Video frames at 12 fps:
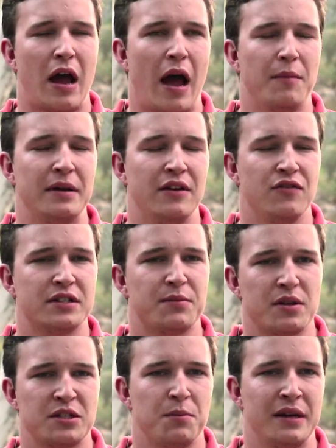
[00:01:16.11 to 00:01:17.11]
I believe
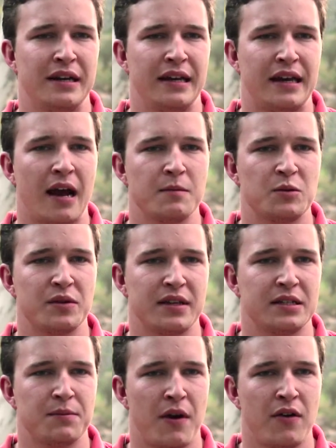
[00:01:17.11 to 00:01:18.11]
responsibility comes with
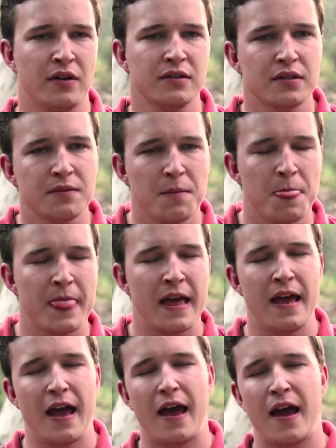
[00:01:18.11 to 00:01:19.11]
experience,
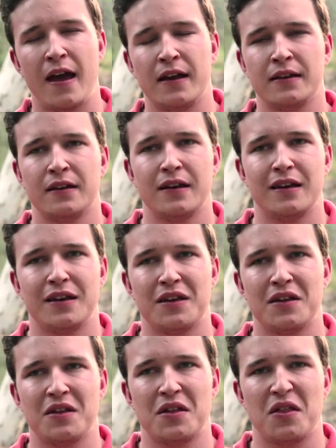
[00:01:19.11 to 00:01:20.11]
and
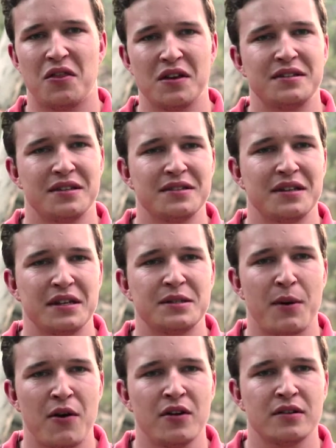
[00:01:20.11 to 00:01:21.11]
this is an
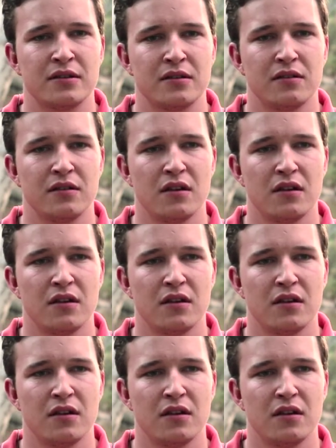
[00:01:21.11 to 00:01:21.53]
experience.